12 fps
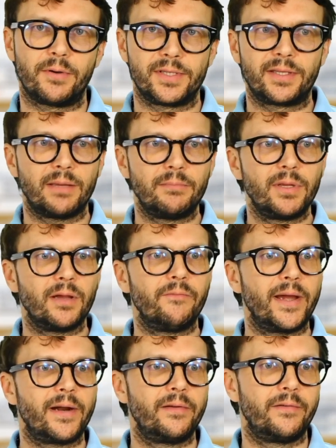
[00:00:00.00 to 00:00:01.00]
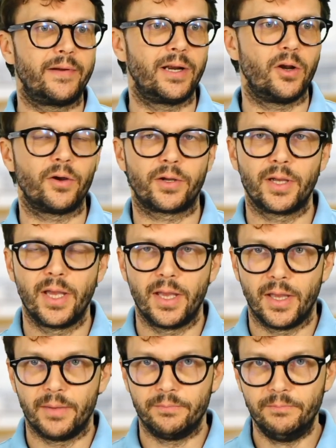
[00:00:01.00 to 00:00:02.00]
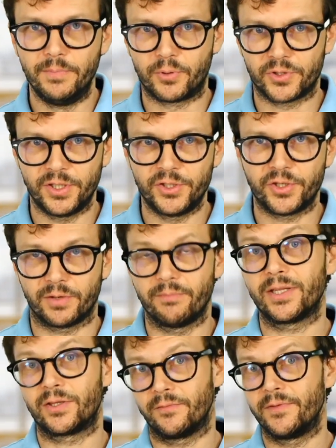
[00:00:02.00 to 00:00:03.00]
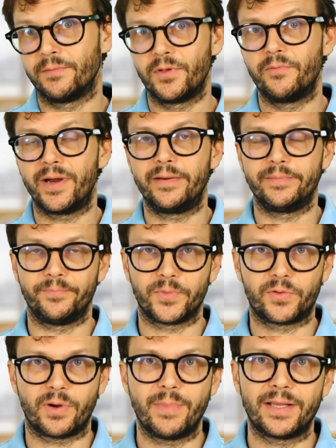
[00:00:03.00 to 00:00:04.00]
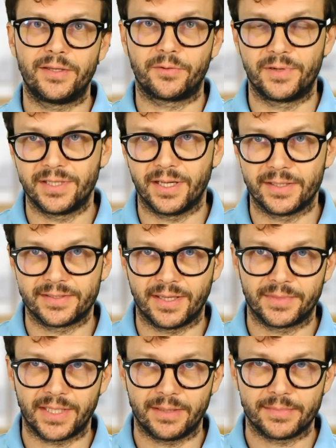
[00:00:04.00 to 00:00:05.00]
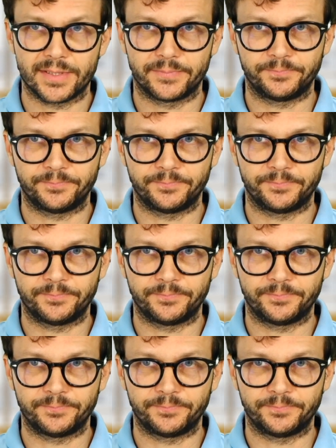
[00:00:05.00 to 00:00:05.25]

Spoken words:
It can be a very long procedure, but with very dramatic results sometimes.